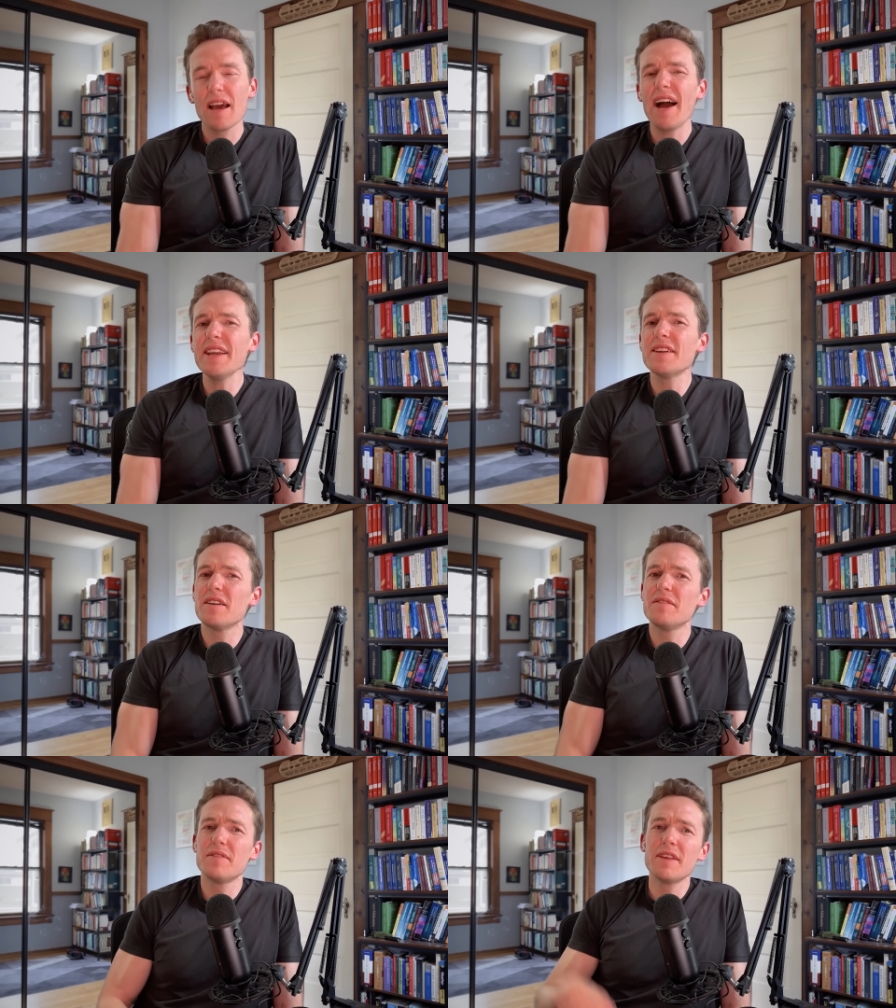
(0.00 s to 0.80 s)
Kind
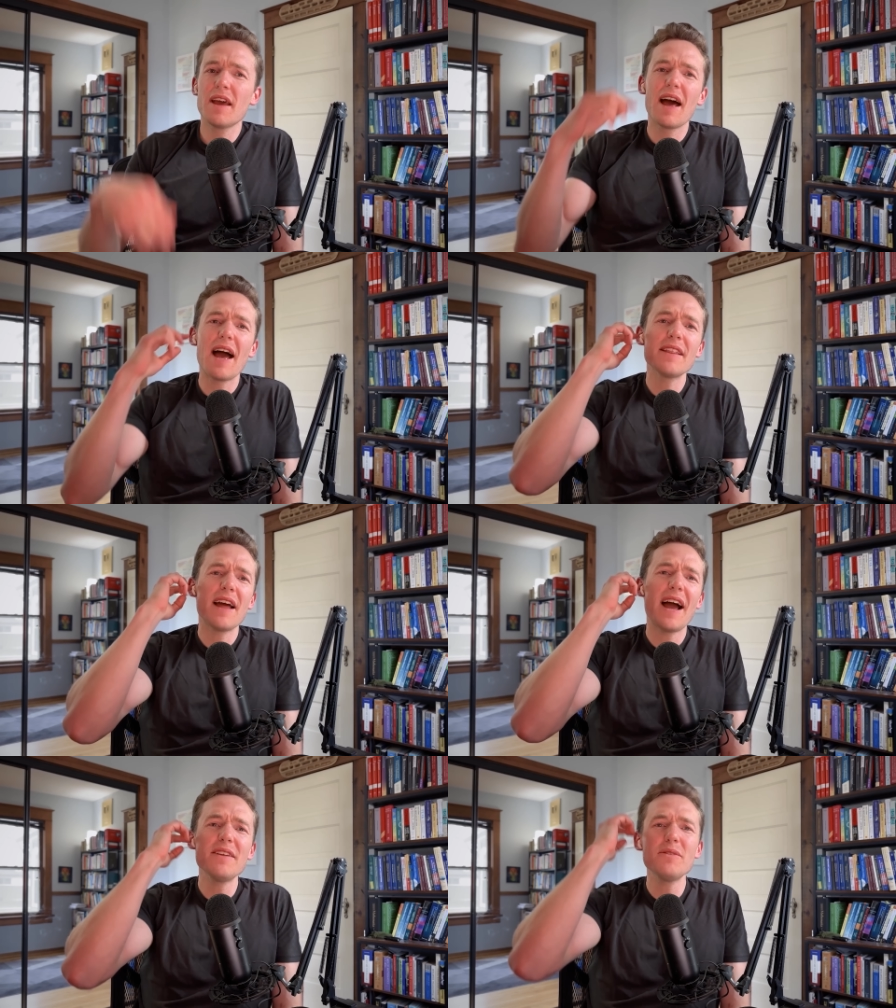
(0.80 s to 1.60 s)
of, yeah. I,
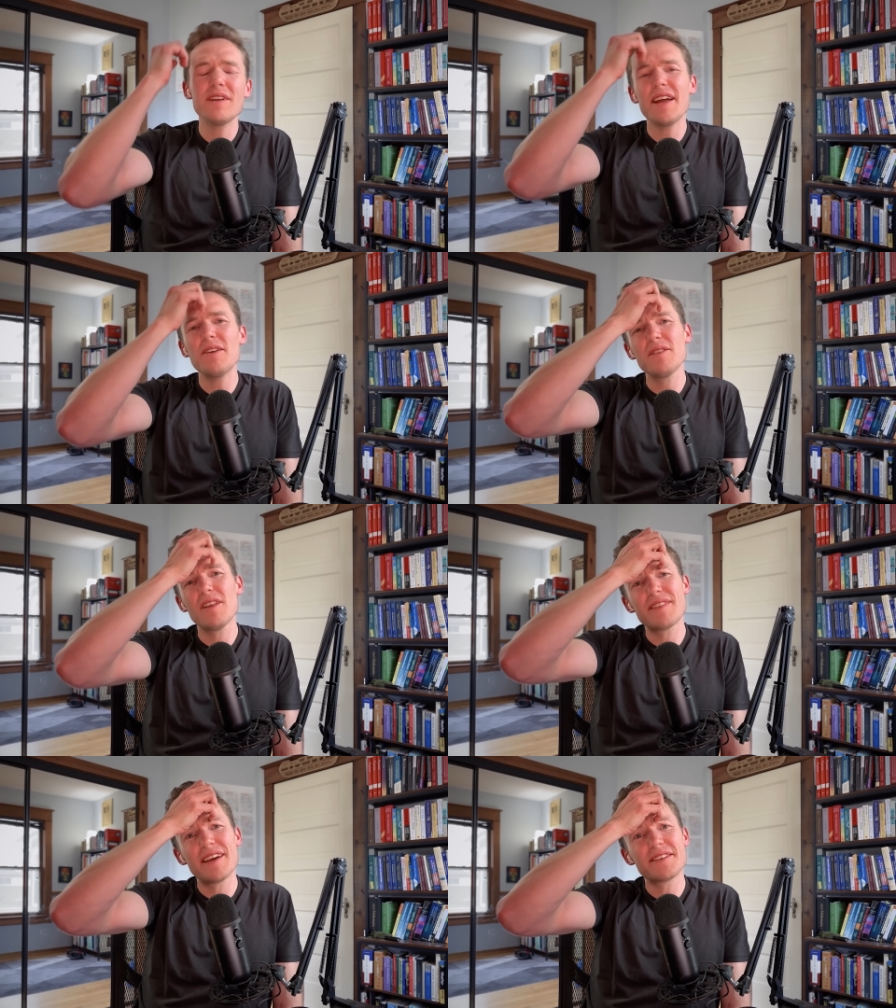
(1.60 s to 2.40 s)
I don't I don't
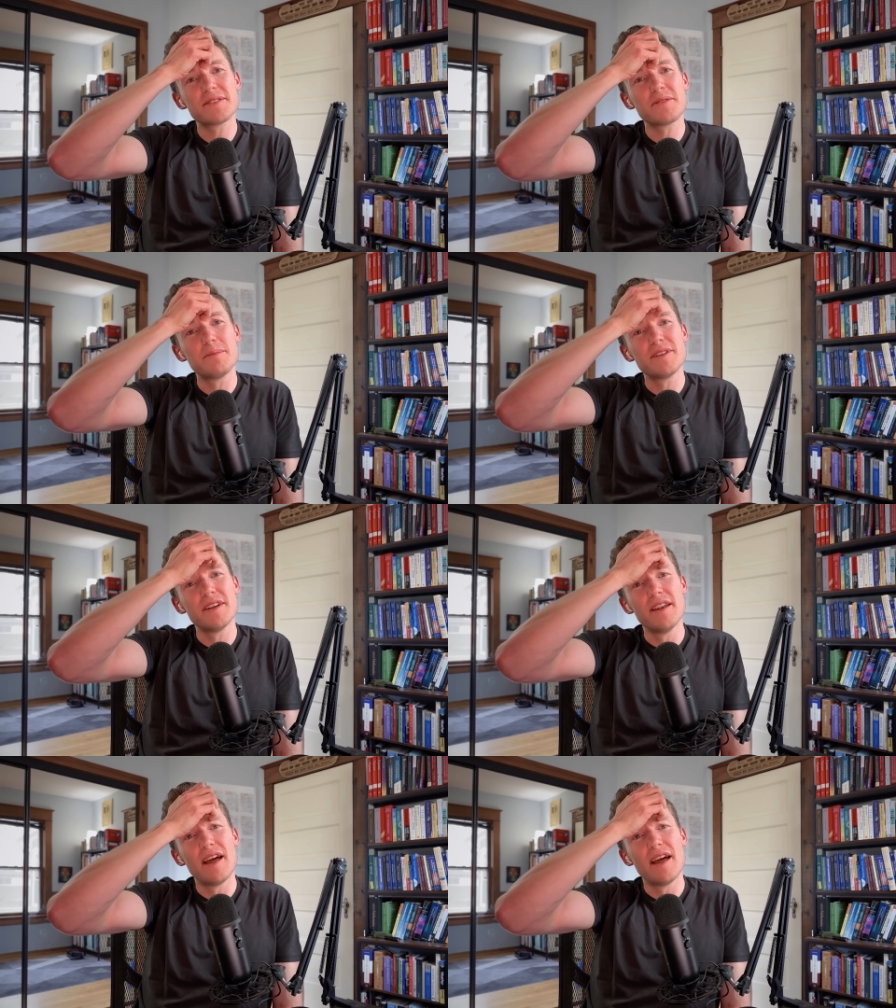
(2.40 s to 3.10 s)
love that description.